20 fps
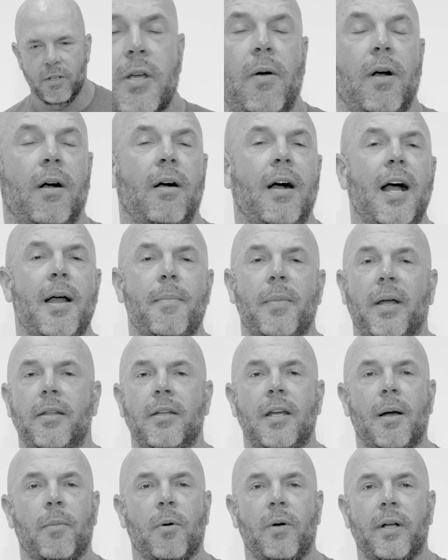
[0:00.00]
So alignment,
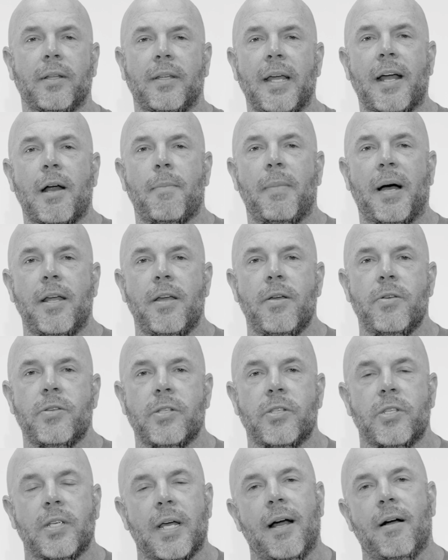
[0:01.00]
the number one thing, everybody
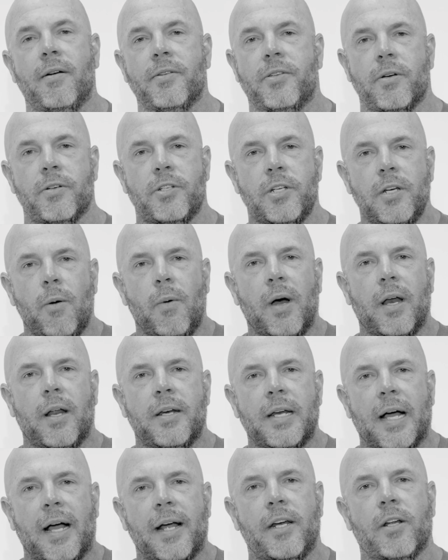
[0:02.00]
using silencers. You know what a
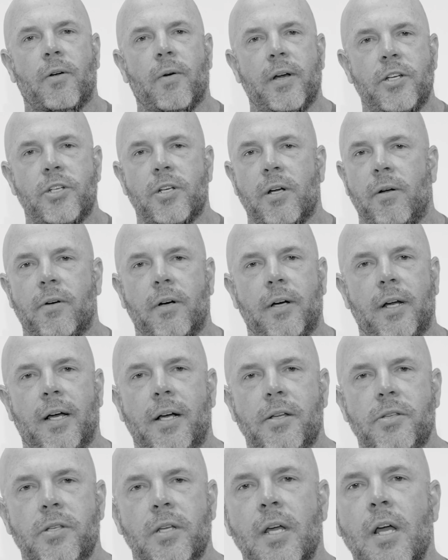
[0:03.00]
90-degree shoulder
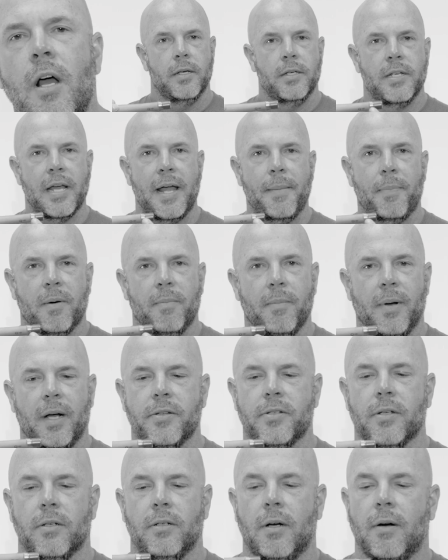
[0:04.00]
does? Tapered
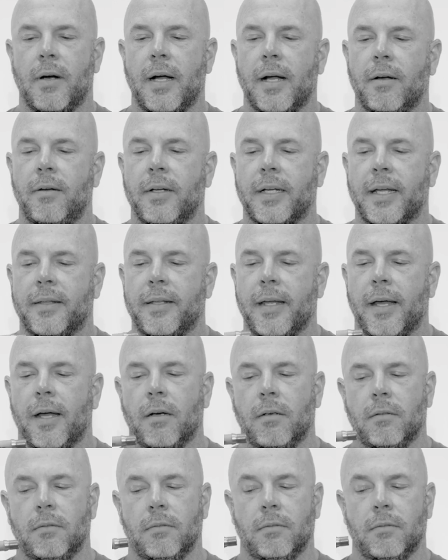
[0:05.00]
muzzle, all right, look at that.